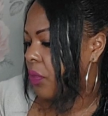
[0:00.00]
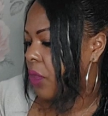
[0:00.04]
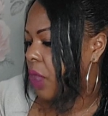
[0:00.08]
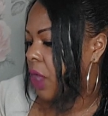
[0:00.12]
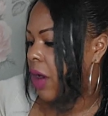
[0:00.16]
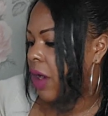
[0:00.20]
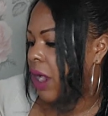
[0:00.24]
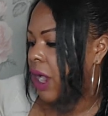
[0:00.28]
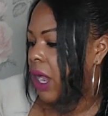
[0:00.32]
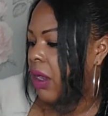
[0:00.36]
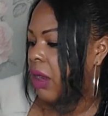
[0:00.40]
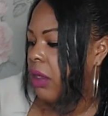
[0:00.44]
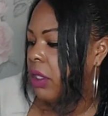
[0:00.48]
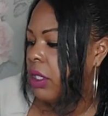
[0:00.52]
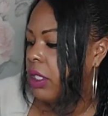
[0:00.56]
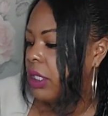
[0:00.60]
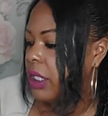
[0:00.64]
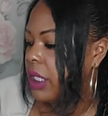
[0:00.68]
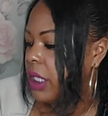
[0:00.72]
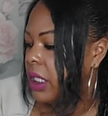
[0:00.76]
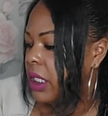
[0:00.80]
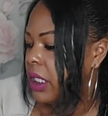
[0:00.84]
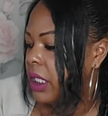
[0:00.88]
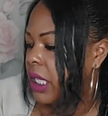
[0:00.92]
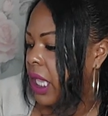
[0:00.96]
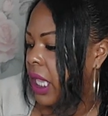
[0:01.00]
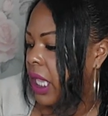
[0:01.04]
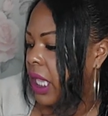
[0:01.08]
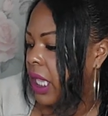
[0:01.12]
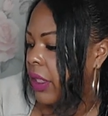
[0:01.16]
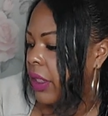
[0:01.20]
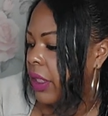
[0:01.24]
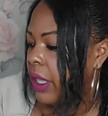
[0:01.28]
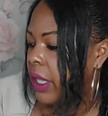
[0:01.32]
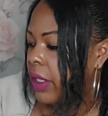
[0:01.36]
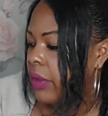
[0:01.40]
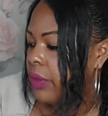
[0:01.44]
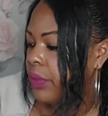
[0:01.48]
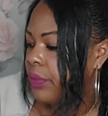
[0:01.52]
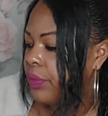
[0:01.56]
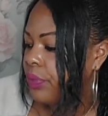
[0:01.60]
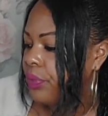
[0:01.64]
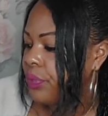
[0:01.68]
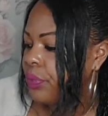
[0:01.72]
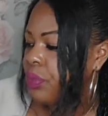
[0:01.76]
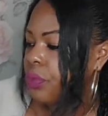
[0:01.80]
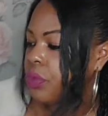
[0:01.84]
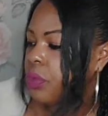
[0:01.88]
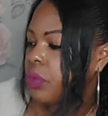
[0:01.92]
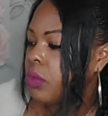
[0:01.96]
all right i'll use this deck then
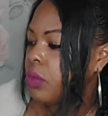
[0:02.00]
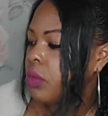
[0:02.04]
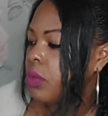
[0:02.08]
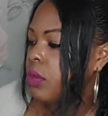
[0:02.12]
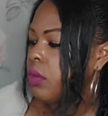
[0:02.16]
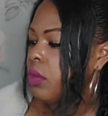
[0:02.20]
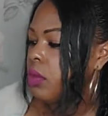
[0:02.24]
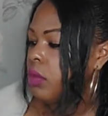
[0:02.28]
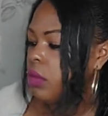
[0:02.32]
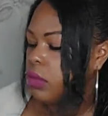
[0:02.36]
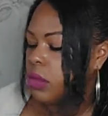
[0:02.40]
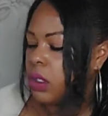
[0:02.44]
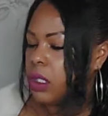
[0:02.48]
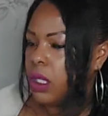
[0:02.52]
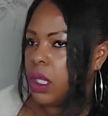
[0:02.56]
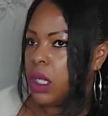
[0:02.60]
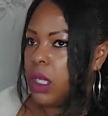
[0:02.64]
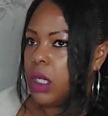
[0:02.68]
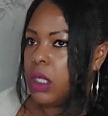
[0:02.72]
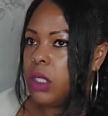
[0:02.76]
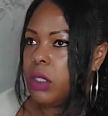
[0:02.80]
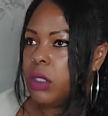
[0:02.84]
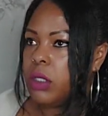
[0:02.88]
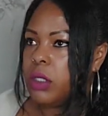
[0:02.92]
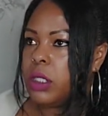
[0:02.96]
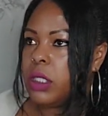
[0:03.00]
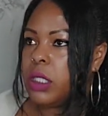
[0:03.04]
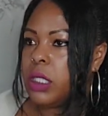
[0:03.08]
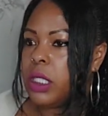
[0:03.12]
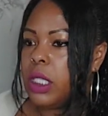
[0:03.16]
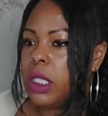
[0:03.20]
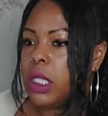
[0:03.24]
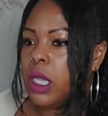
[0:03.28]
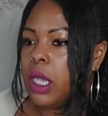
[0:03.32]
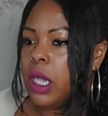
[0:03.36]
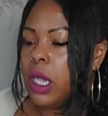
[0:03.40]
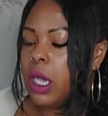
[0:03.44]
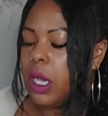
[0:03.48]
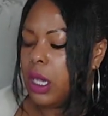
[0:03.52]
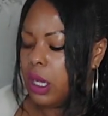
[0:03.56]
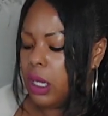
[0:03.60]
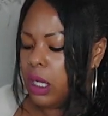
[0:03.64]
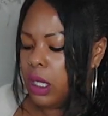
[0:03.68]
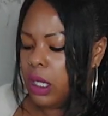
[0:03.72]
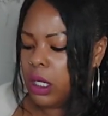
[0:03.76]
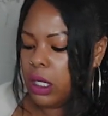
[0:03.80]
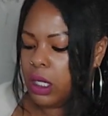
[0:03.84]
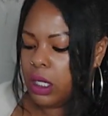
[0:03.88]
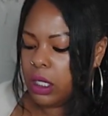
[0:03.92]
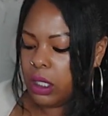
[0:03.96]
i'll use the
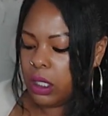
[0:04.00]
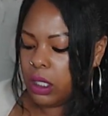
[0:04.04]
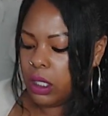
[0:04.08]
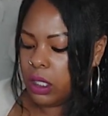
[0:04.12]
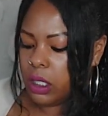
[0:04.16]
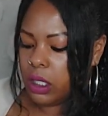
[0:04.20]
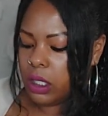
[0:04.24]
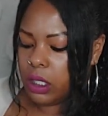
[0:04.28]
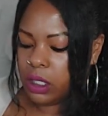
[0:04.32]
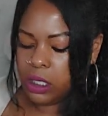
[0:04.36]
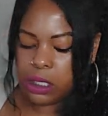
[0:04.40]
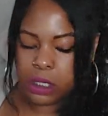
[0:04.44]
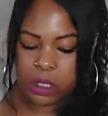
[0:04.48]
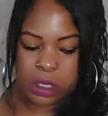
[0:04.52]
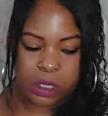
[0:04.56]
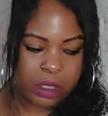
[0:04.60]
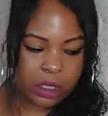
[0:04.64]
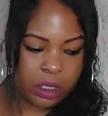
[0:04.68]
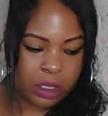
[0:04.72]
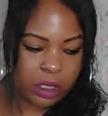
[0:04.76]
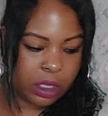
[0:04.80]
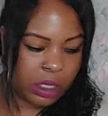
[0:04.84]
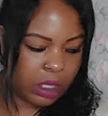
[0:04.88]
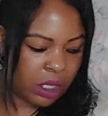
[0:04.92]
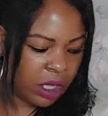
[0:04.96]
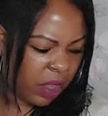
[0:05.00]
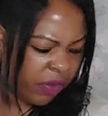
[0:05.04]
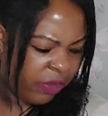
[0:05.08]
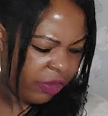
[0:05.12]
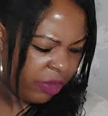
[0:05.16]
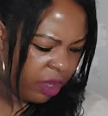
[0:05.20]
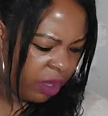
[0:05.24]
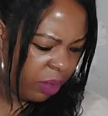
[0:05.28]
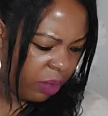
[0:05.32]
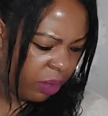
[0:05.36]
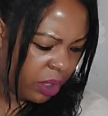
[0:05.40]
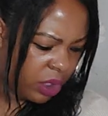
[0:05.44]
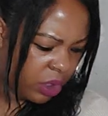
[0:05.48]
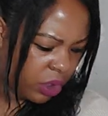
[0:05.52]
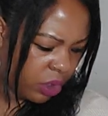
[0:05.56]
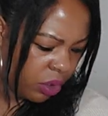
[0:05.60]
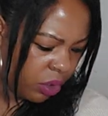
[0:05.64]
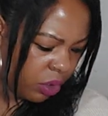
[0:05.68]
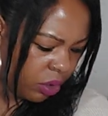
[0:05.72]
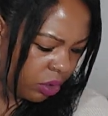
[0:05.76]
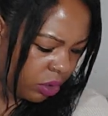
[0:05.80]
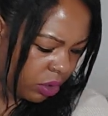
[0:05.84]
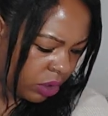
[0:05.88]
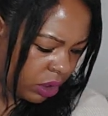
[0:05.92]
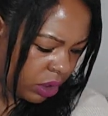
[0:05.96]
uh I forgot what it's
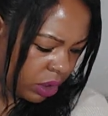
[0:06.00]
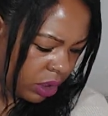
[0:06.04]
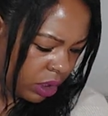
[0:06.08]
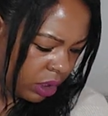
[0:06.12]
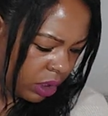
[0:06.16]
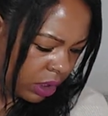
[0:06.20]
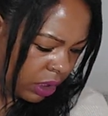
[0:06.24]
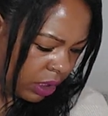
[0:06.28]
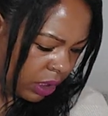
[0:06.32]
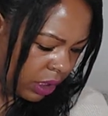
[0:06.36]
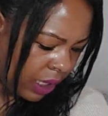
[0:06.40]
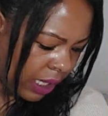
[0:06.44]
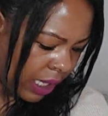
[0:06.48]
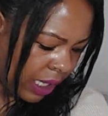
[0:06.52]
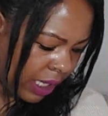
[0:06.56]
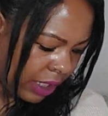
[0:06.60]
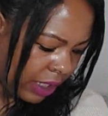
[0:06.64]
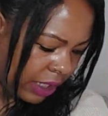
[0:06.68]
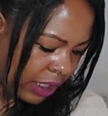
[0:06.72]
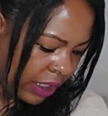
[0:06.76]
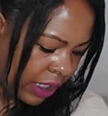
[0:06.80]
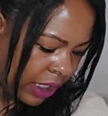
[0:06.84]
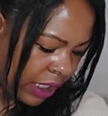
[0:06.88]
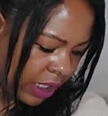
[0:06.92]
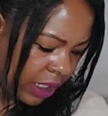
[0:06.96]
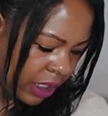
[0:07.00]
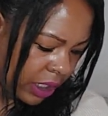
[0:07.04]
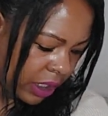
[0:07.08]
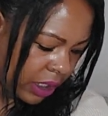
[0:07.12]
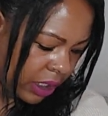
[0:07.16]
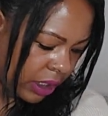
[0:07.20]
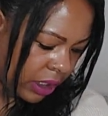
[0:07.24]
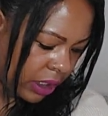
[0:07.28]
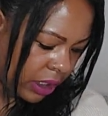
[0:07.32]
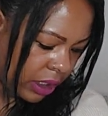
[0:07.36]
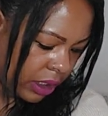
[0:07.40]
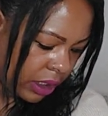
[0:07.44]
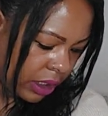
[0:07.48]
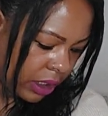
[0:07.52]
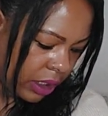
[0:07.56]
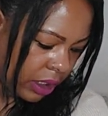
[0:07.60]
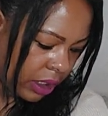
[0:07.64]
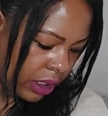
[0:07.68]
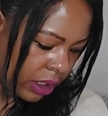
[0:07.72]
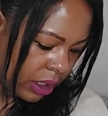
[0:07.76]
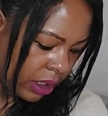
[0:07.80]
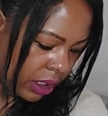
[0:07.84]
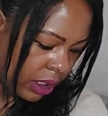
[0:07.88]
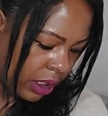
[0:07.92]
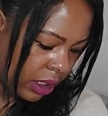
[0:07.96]
called. Light Seekers.
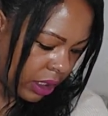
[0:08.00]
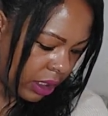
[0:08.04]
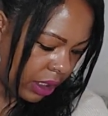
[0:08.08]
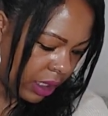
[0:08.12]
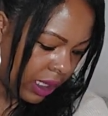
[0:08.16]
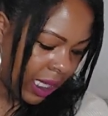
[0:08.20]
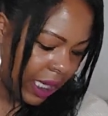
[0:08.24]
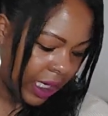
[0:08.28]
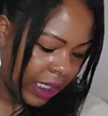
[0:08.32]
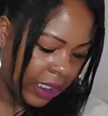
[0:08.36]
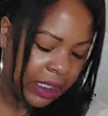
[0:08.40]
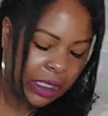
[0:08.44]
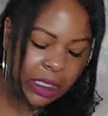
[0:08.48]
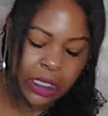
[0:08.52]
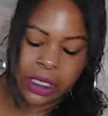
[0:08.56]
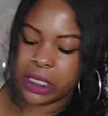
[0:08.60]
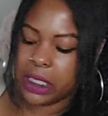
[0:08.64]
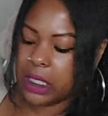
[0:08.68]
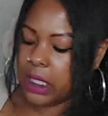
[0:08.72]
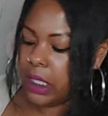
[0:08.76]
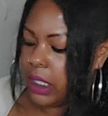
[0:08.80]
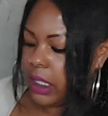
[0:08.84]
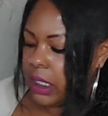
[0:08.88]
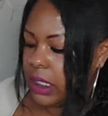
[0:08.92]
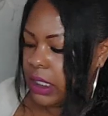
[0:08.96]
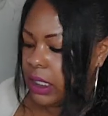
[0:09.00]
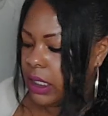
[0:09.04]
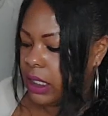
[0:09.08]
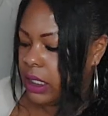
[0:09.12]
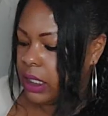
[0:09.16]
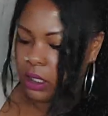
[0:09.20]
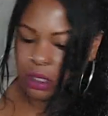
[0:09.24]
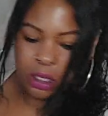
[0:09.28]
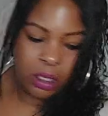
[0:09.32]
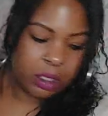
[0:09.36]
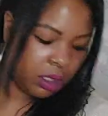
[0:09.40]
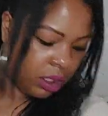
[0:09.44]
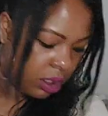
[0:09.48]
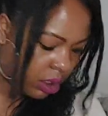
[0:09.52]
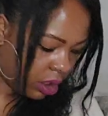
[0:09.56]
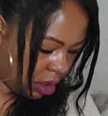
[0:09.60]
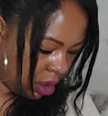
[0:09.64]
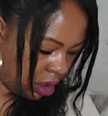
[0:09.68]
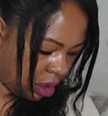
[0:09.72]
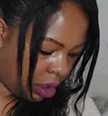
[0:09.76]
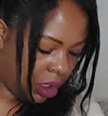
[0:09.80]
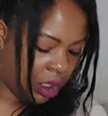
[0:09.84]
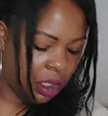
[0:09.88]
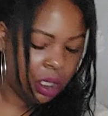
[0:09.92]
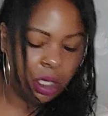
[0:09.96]
Light Seers.
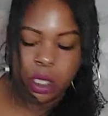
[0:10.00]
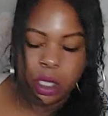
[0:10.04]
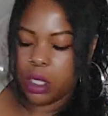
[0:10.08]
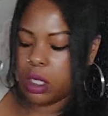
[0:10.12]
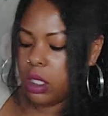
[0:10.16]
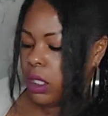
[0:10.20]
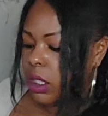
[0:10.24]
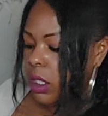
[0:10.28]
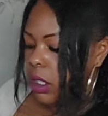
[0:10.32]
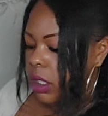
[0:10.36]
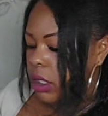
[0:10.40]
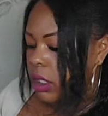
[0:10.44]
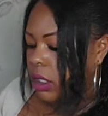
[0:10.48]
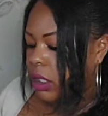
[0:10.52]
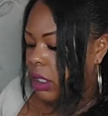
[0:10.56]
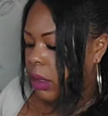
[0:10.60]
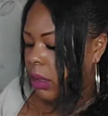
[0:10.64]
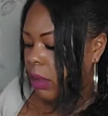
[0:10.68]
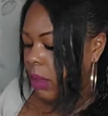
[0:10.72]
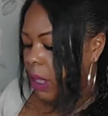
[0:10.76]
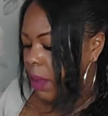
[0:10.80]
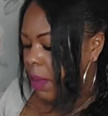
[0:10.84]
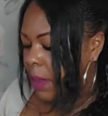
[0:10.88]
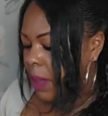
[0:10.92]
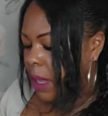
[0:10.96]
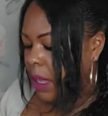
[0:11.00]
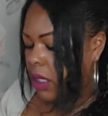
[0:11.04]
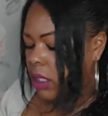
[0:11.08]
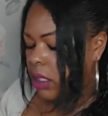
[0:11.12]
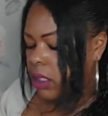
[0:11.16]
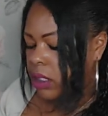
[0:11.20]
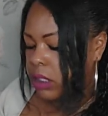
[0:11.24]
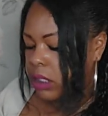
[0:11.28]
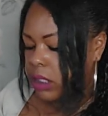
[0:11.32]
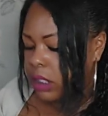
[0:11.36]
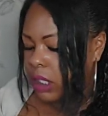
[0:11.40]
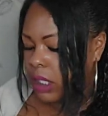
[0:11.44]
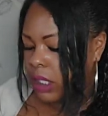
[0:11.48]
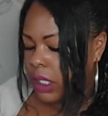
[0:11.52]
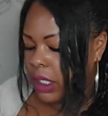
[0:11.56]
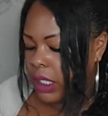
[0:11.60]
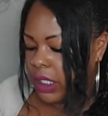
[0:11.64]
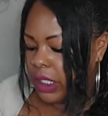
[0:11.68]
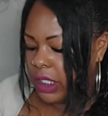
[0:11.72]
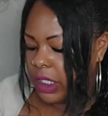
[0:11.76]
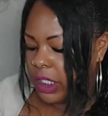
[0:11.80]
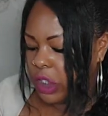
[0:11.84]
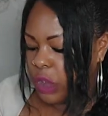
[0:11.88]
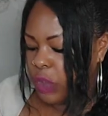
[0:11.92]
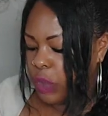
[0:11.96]
Tell me about uh,
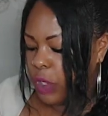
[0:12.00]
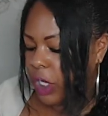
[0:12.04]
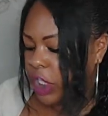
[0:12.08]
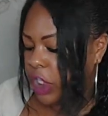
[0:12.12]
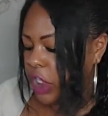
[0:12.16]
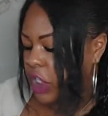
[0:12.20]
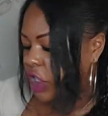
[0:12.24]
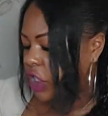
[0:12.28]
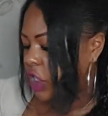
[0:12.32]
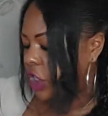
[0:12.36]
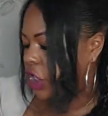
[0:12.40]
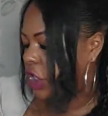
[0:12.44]
situation